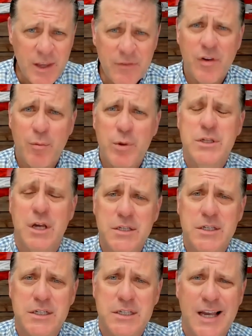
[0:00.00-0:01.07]
if someone's
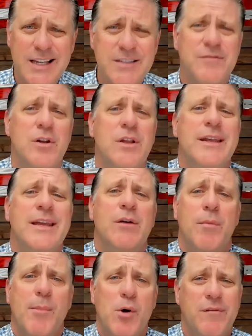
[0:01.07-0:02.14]
unsuccessful in a
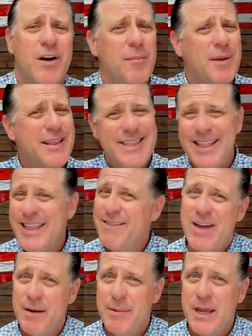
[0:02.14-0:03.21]
remote environment, then they've
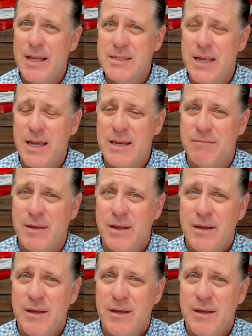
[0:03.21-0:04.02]
got to be on site,